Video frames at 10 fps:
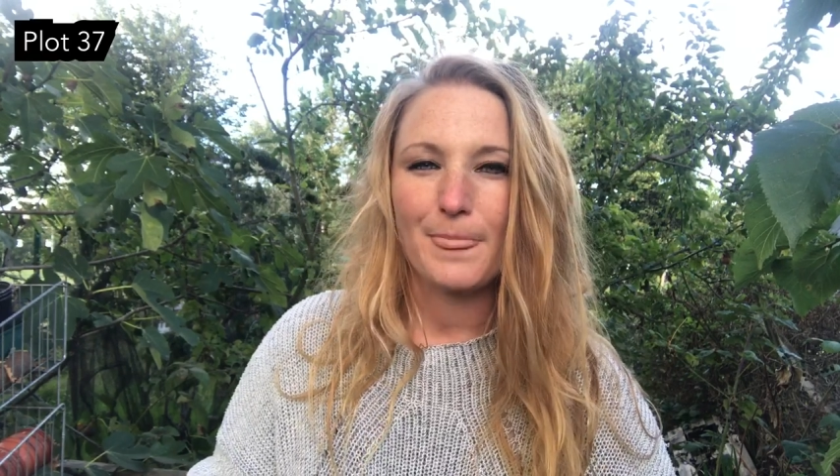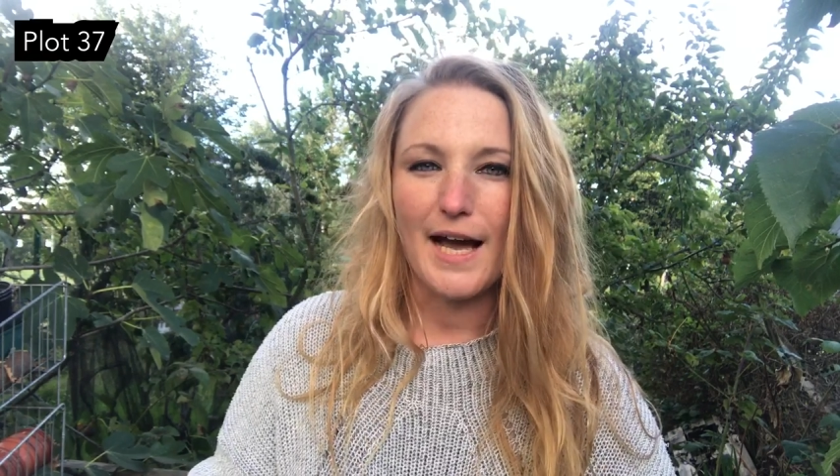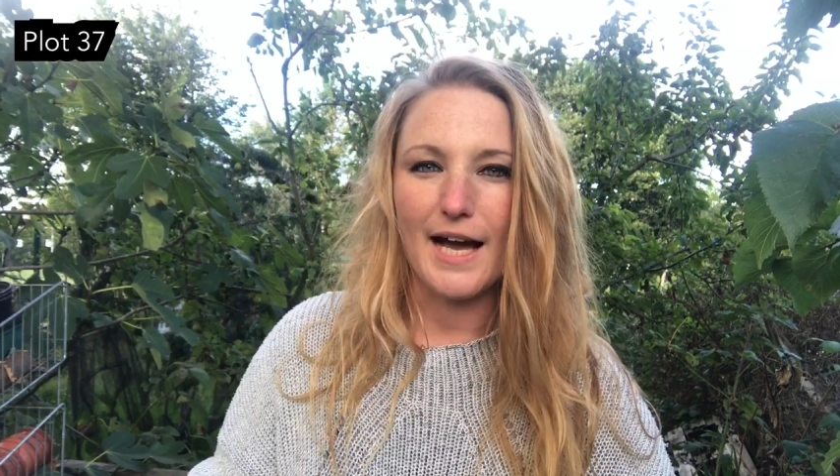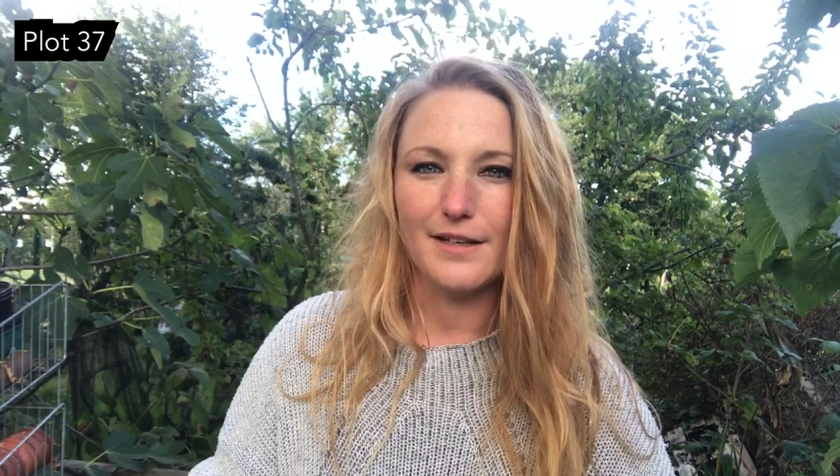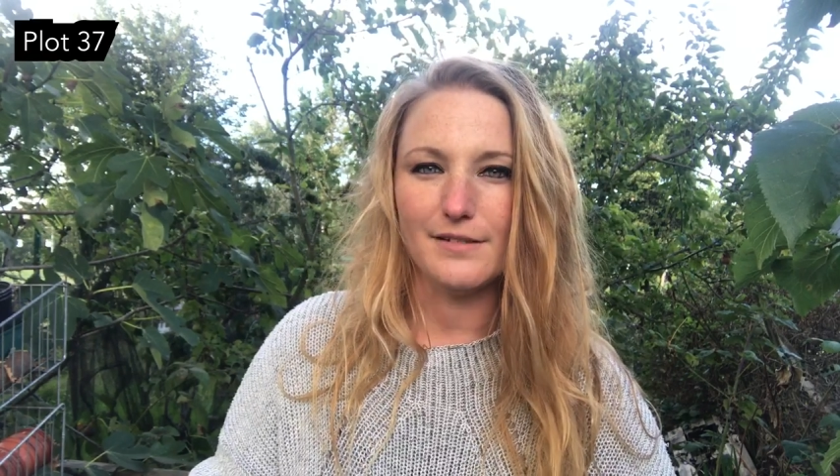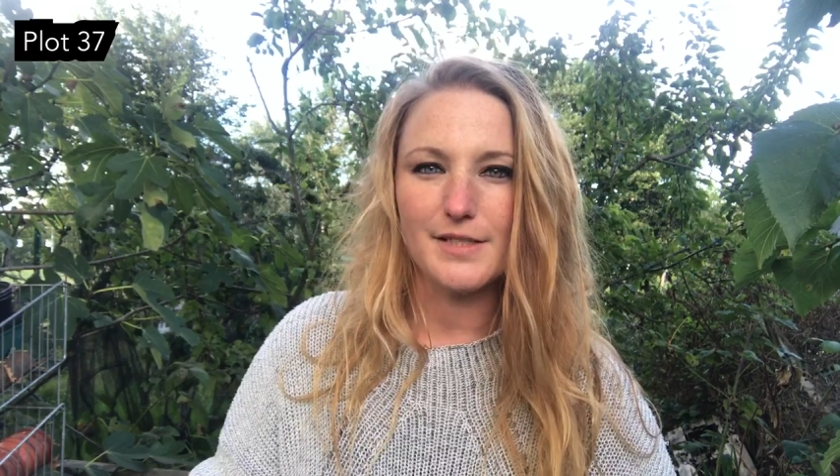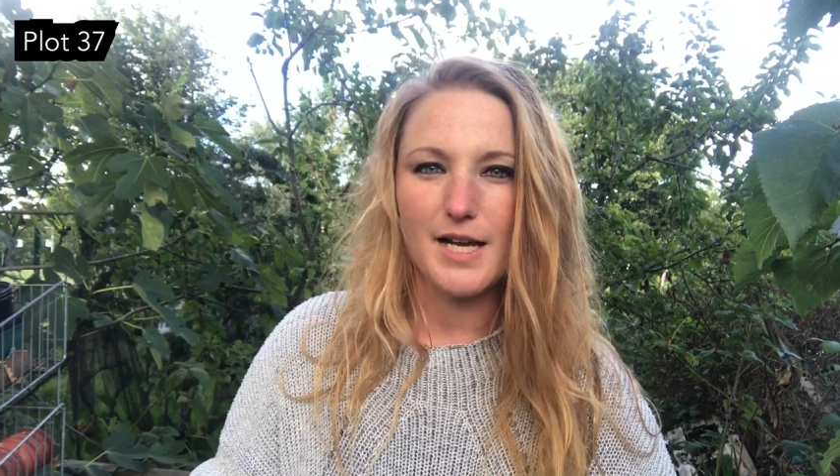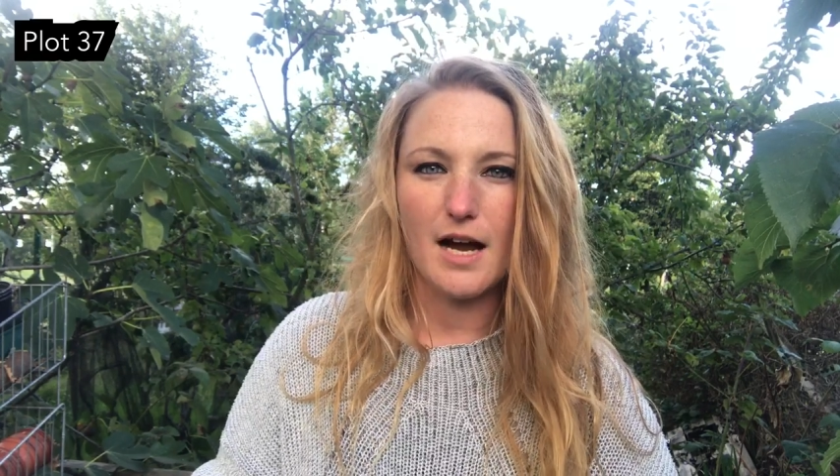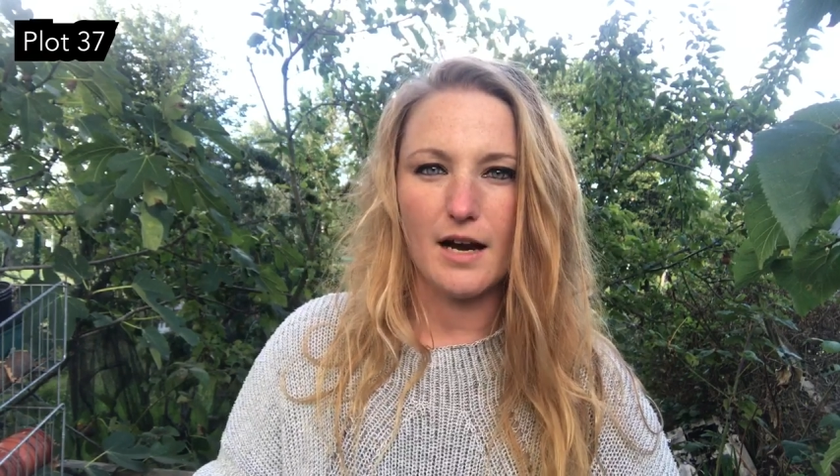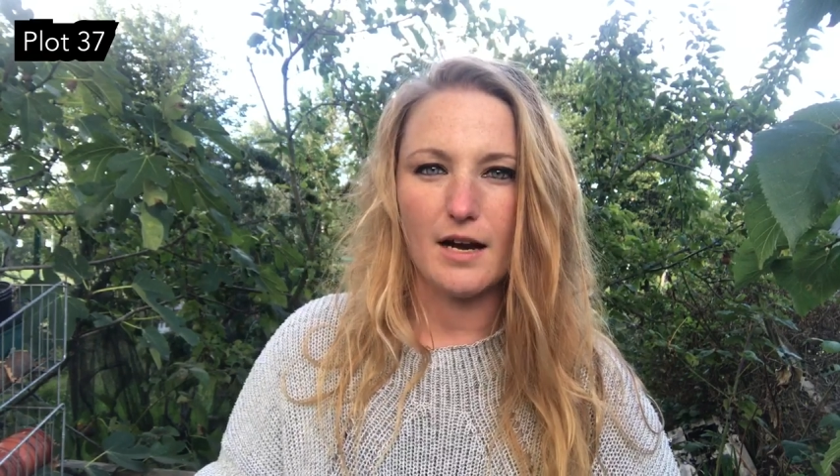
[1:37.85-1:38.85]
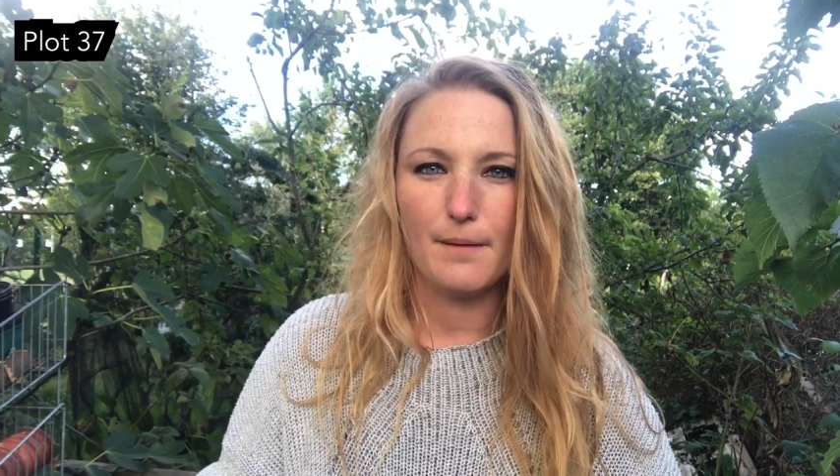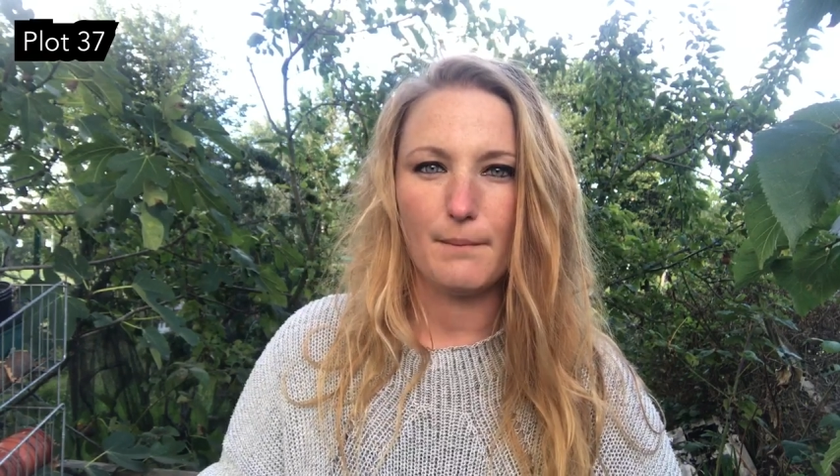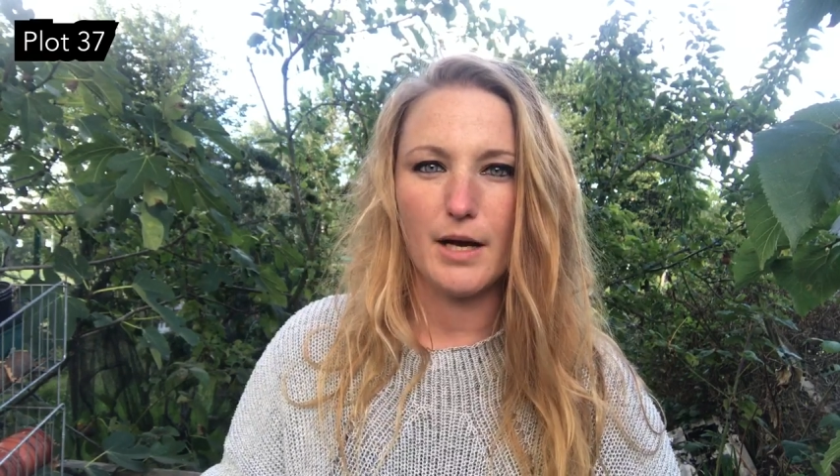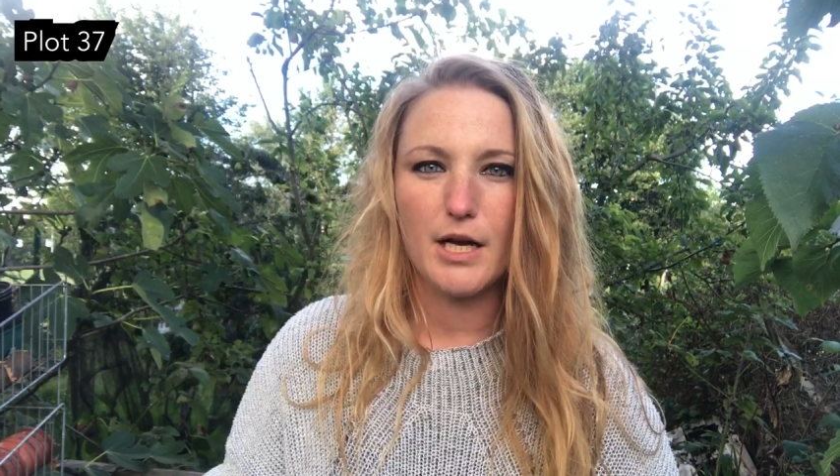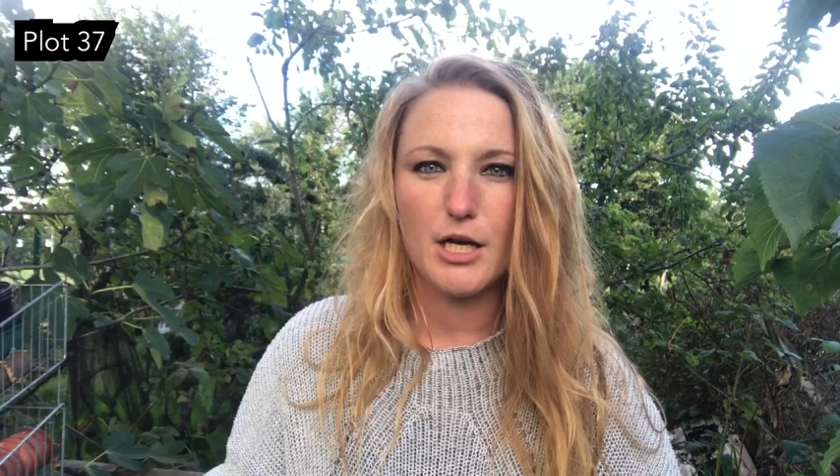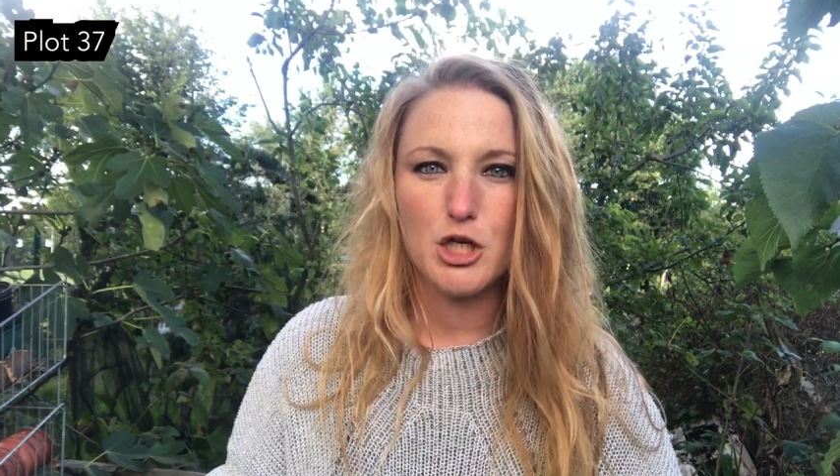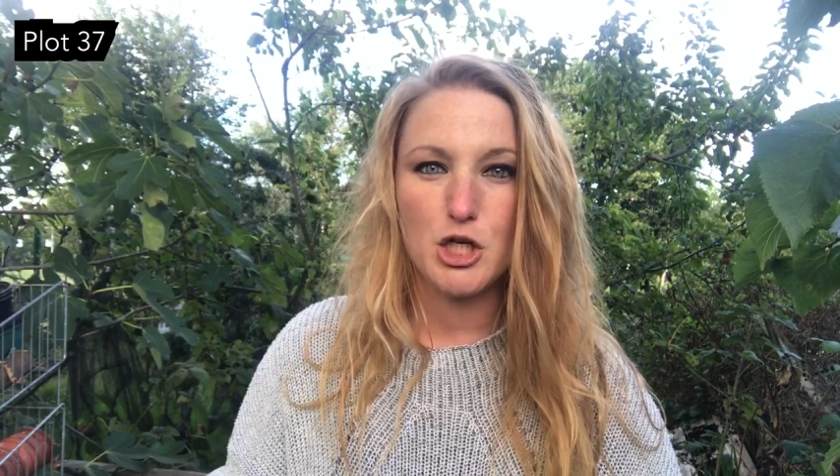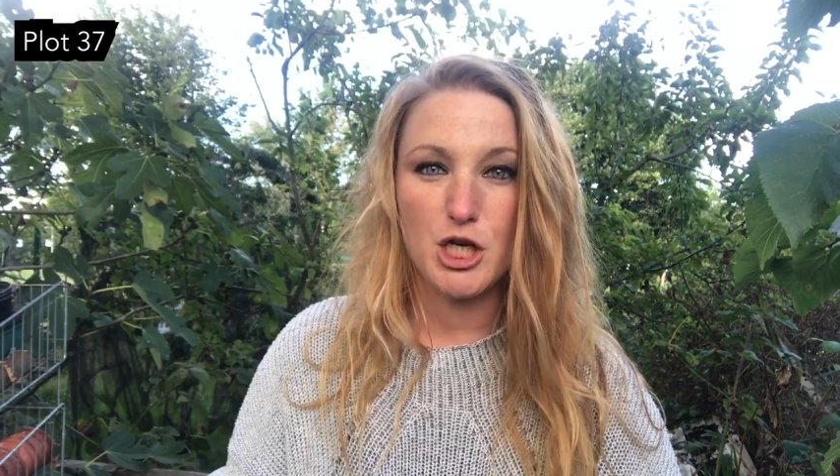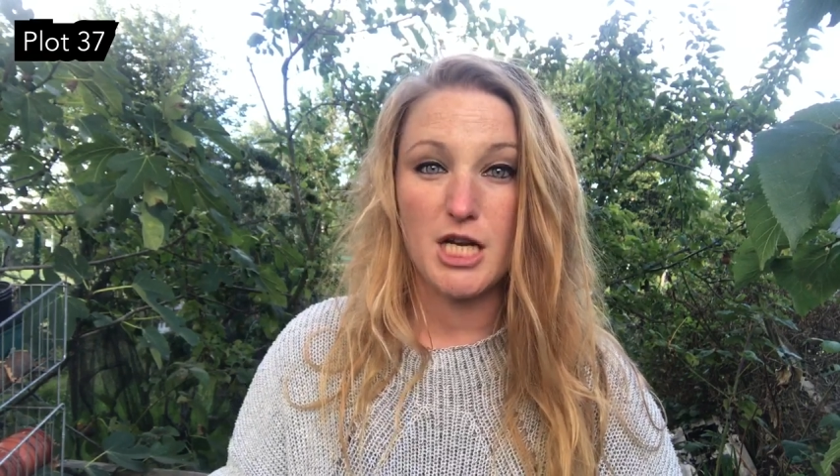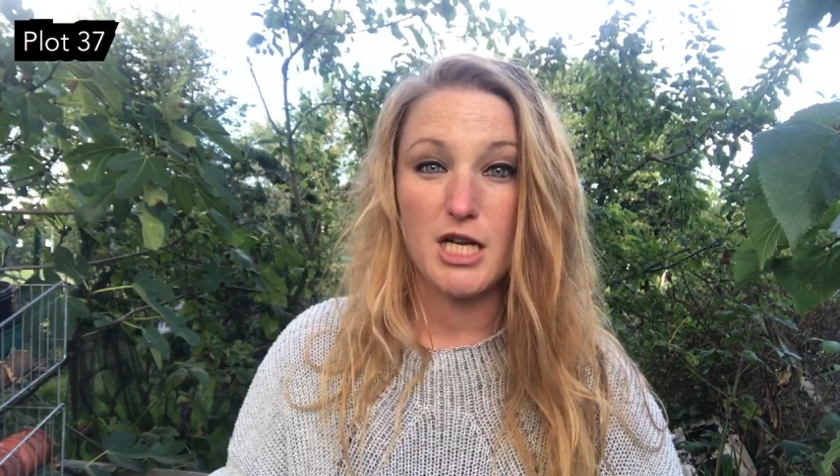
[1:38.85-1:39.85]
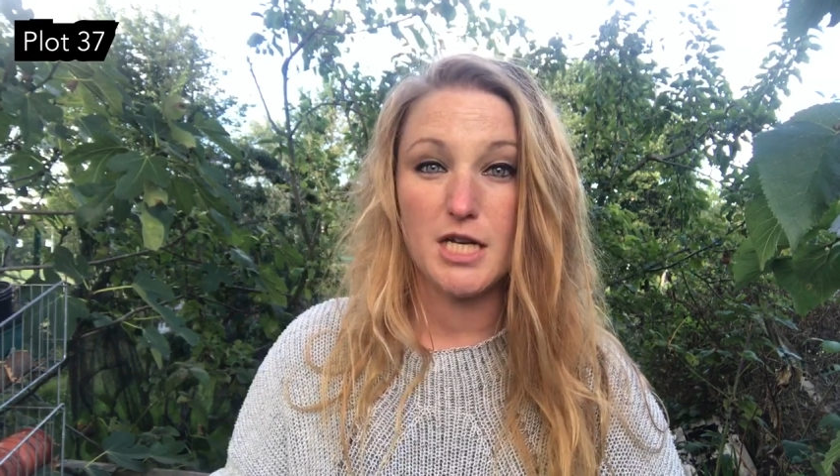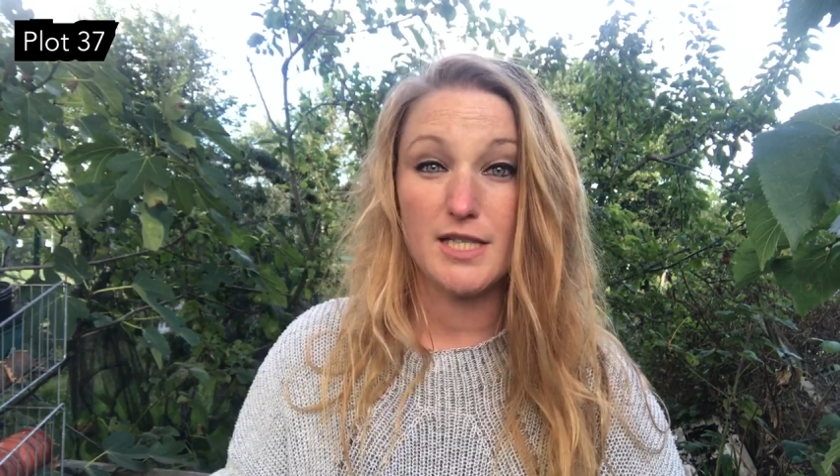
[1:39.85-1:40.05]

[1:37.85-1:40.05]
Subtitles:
And she